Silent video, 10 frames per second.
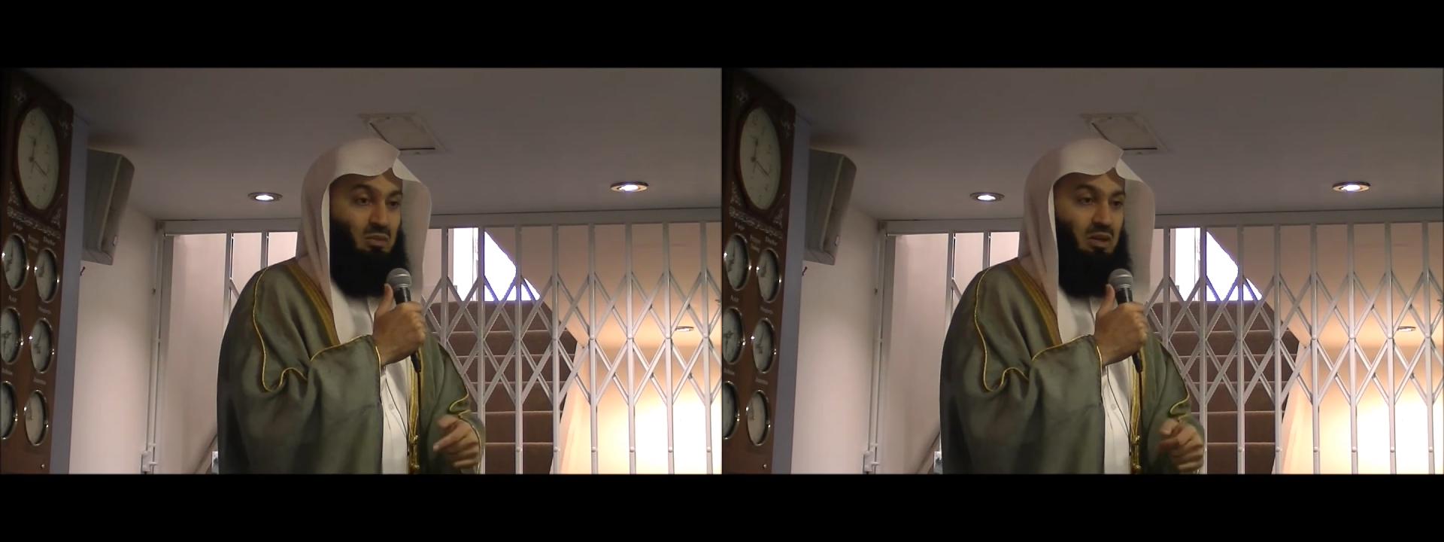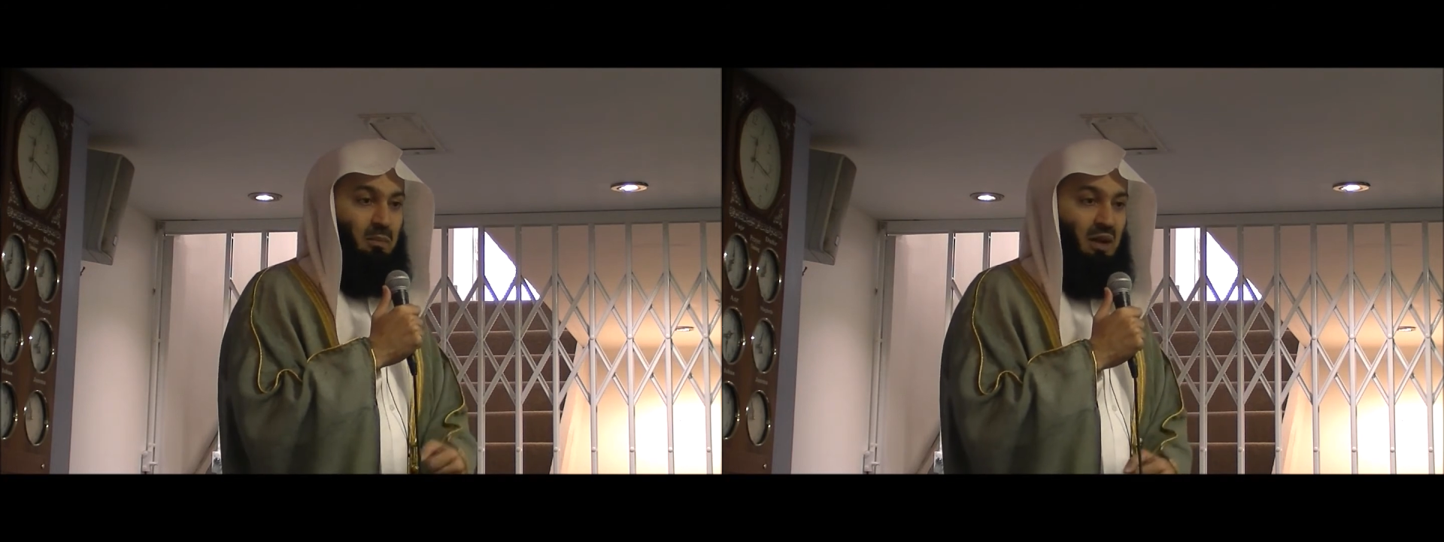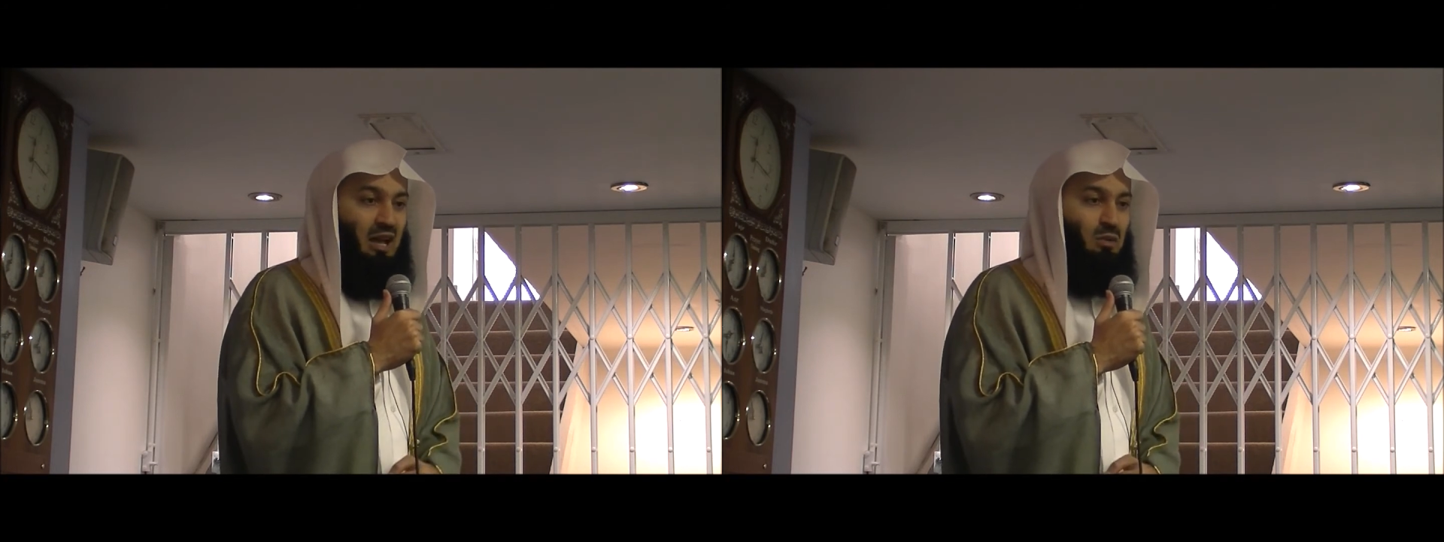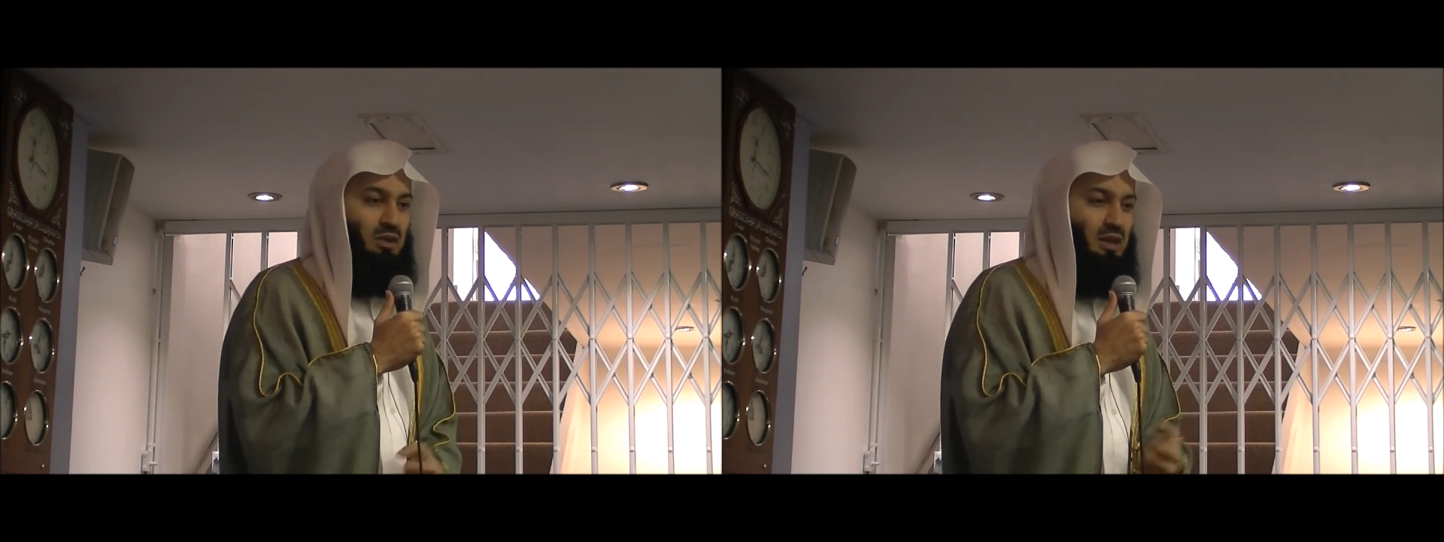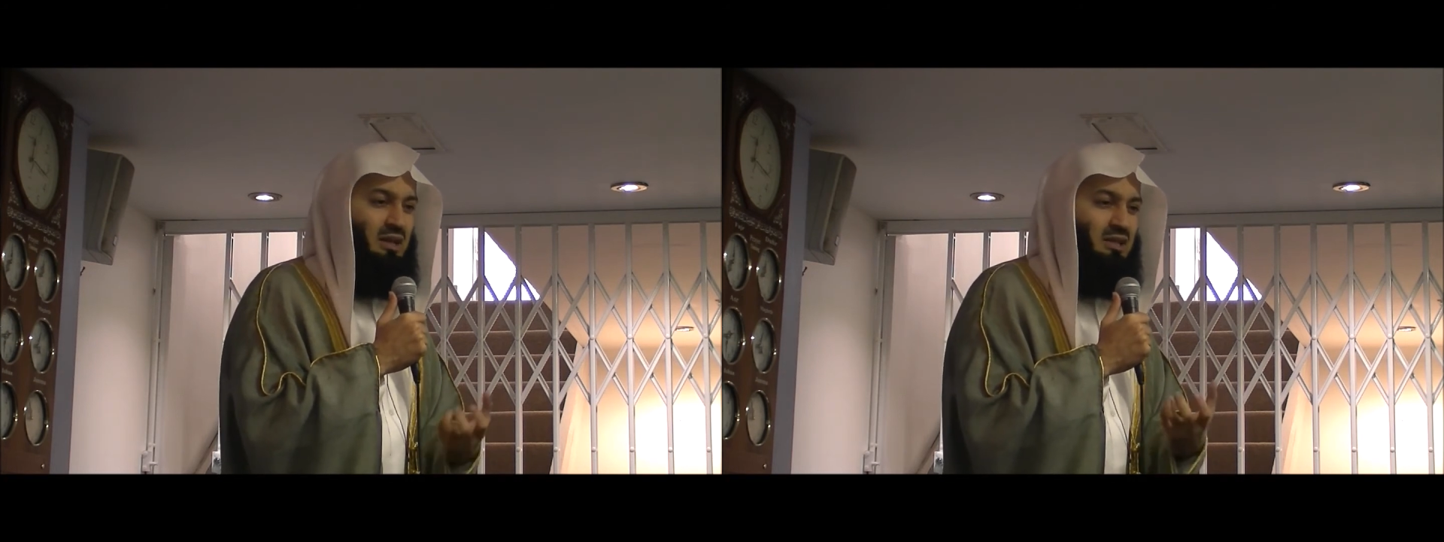It would apply
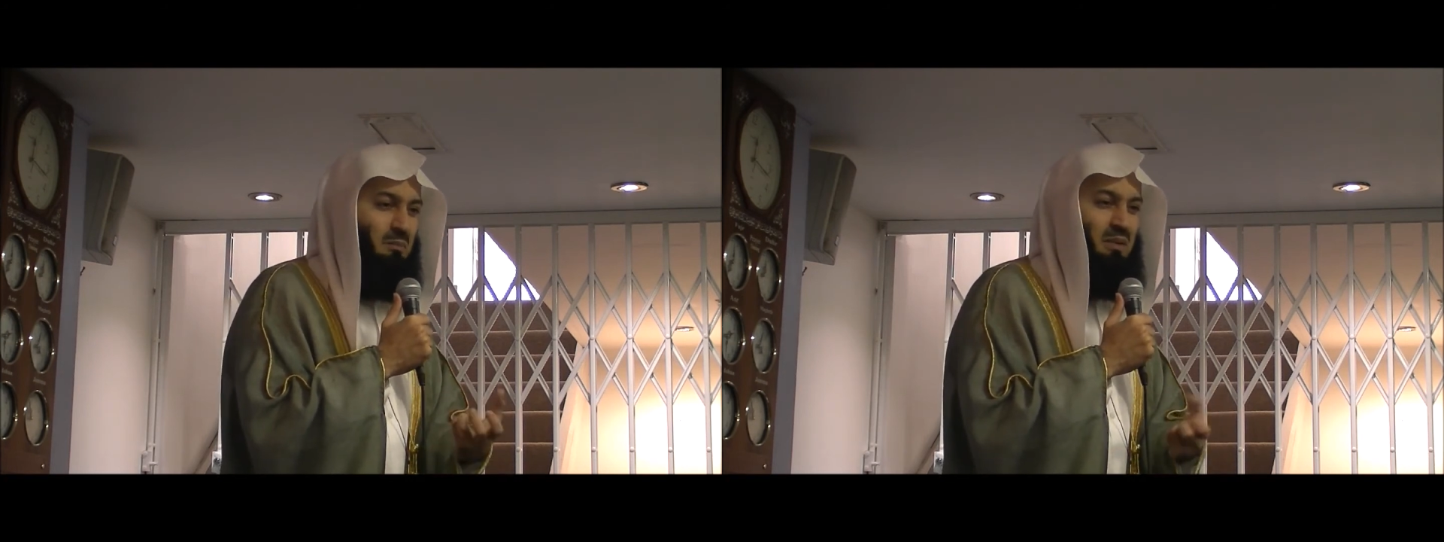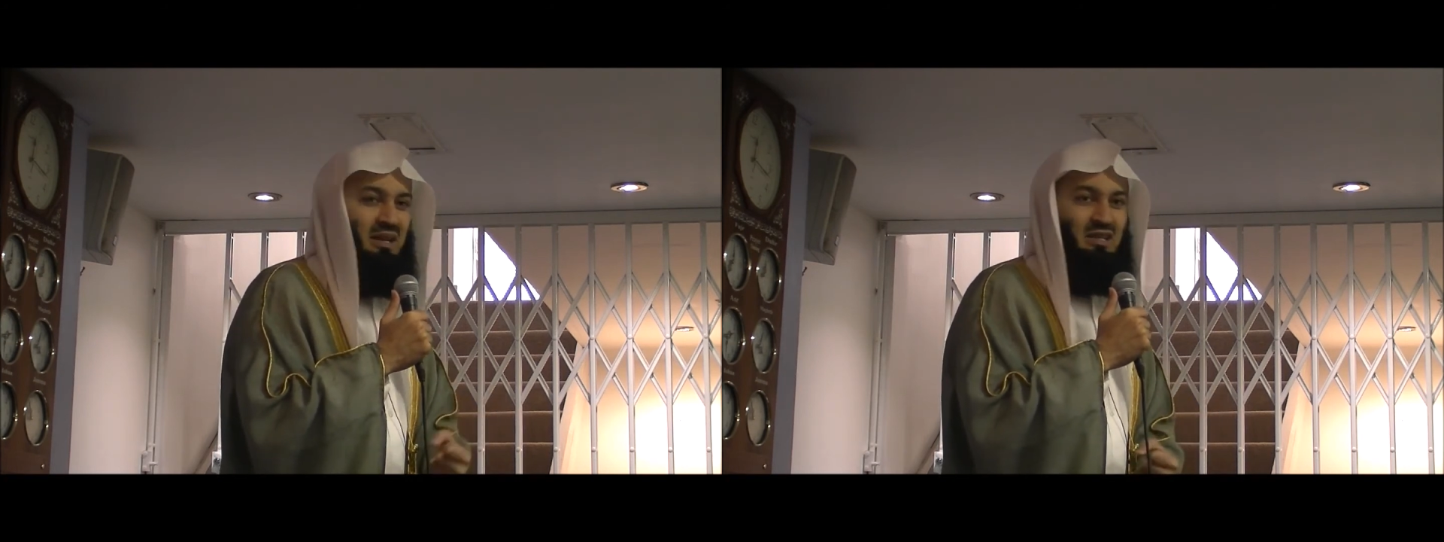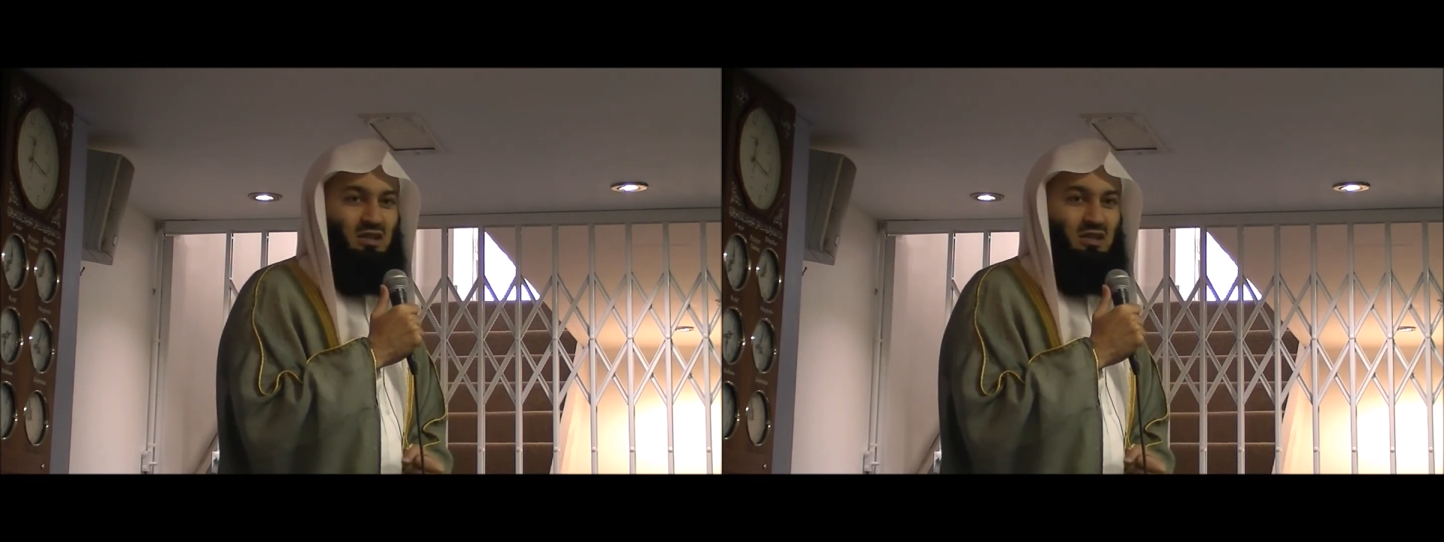with siblings